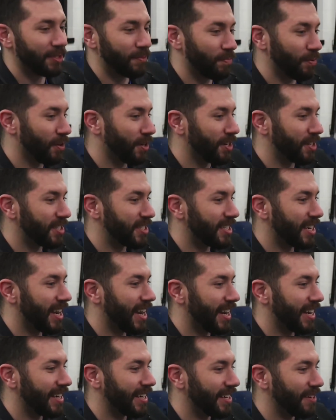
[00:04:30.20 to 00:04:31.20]
a pretty good
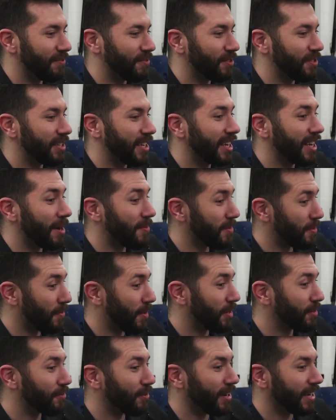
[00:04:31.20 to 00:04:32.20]
sign if you think I'm in my
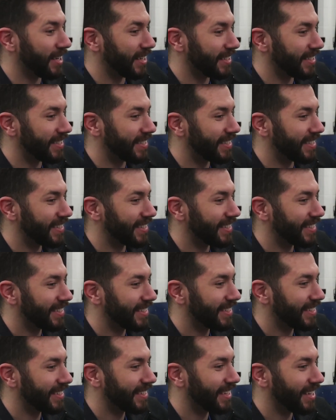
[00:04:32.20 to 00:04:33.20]
20s.
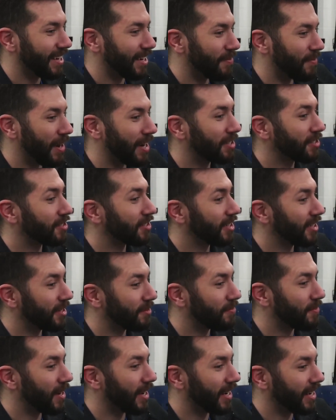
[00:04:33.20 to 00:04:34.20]
I'm actually in
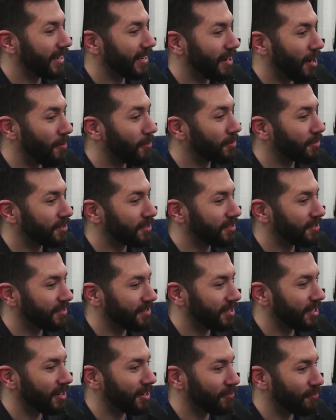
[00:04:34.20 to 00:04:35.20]
my almost
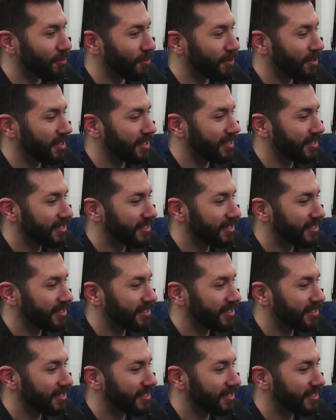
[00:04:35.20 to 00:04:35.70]
nearing 40.